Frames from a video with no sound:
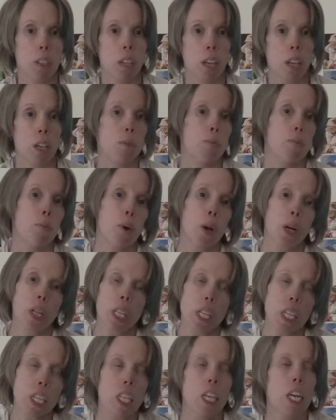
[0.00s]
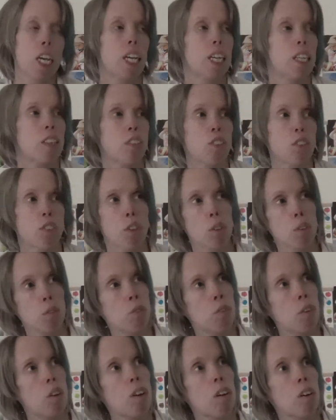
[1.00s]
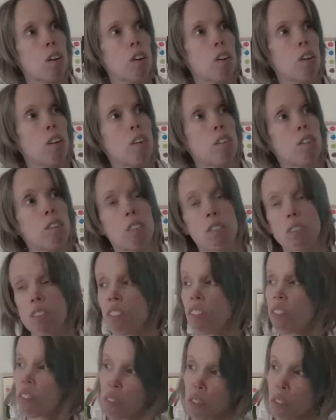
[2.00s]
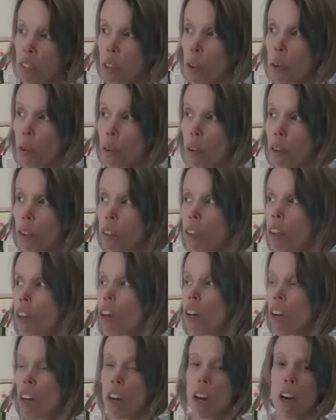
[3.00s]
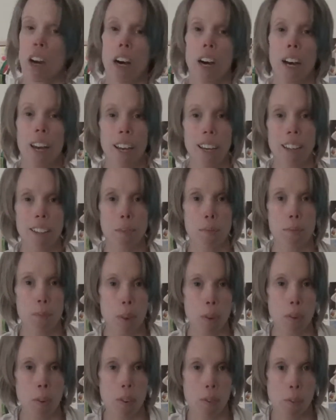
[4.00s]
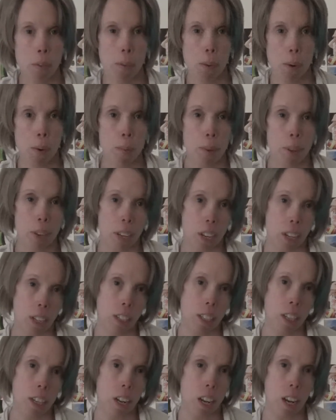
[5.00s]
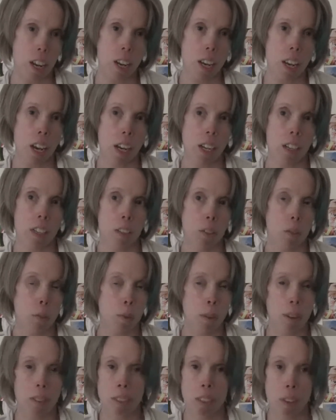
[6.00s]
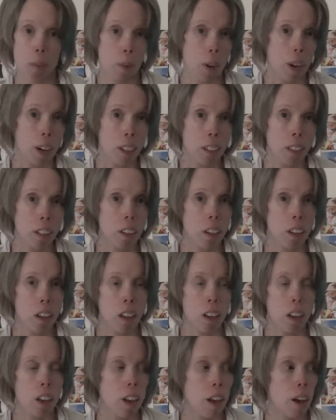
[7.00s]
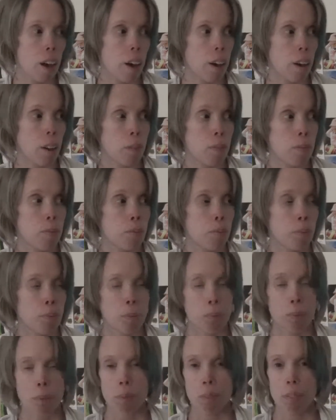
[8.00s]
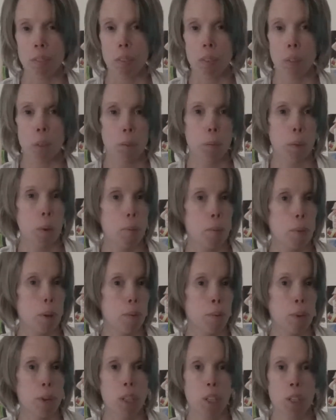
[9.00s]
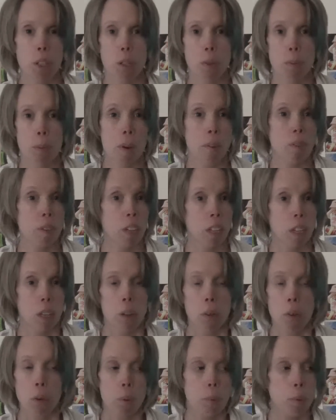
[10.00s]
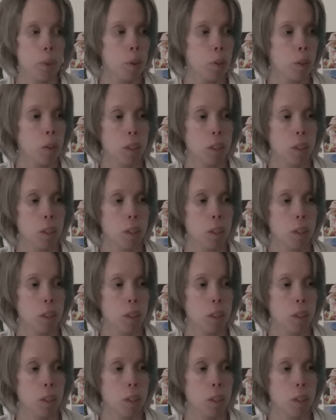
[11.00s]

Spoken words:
day pregnant and so far so good. I had a midwife appointment yesterday and it all went really well. My blood pressure is perfectly normal.